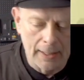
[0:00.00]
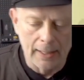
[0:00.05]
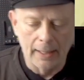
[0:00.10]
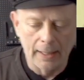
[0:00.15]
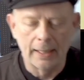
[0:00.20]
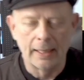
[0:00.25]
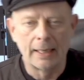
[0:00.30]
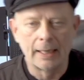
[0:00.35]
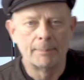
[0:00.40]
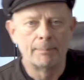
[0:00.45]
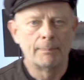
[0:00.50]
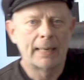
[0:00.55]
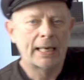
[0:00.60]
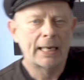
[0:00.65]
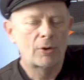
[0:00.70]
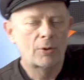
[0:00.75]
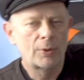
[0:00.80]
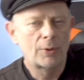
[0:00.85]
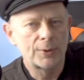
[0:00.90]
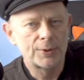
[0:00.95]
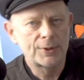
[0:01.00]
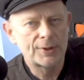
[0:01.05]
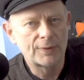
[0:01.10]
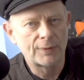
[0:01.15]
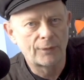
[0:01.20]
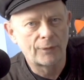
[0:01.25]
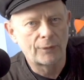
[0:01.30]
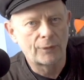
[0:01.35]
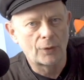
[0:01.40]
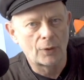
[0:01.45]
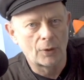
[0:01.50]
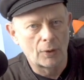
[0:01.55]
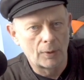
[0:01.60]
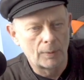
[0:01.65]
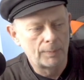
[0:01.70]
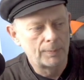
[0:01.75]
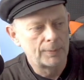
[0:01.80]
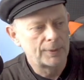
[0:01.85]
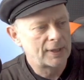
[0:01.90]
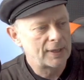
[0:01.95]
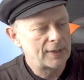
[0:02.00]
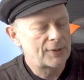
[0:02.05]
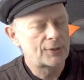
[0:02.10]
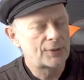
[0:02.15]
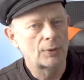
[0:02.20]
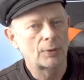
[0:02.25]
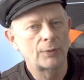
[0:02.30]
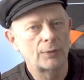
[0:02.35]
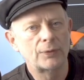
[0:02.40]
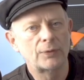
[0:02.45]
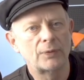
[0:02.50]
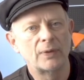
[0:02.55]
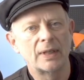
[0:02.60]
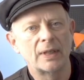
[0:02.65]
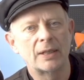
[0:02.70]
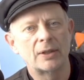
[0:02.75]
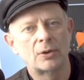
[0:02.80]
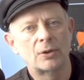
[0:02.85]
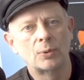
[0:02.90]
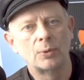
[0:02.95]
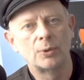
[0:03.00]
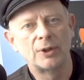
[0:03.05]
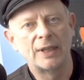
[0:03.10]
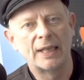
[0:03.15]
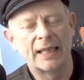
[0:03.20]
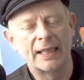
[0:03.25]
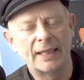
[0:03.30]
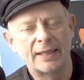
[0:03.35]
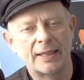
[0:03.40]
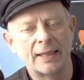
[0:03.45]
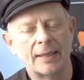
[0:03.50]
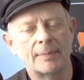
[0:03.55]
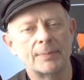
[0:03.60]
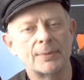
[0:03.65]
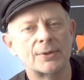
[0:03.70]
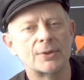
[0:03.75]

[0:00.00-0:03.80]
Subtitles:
macros from this software to the ATEM.